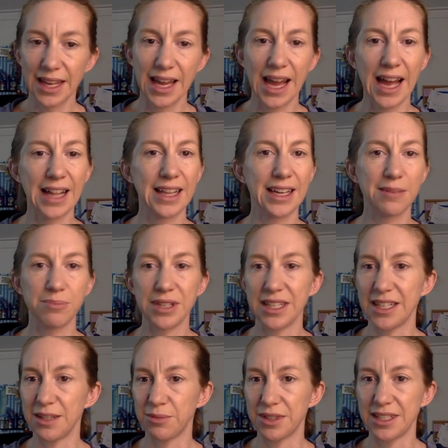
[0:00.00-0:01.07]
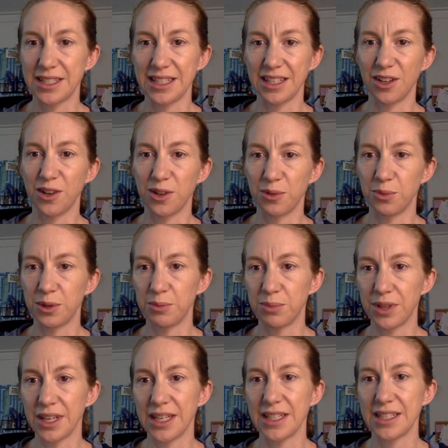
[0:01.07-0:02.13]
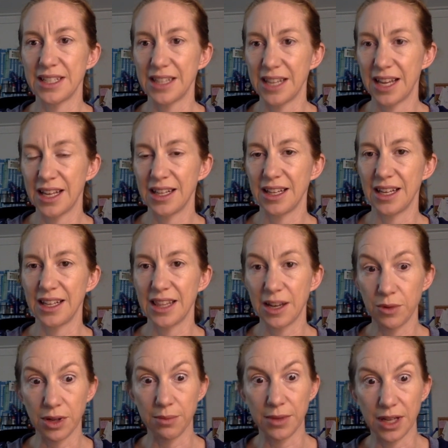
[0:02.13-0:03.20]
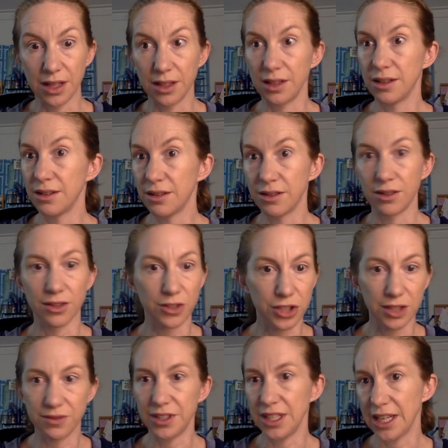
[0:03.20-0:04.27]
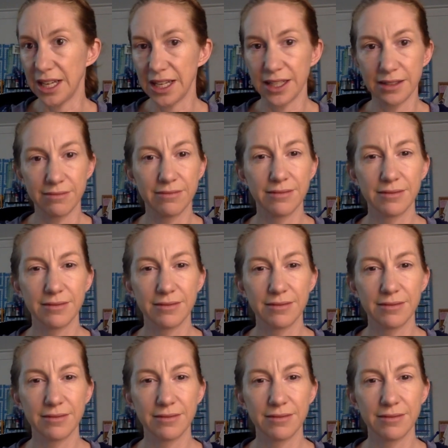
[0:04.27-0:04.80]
I like being able to see it all in one place, and that way I'm not like all shifty-eyed.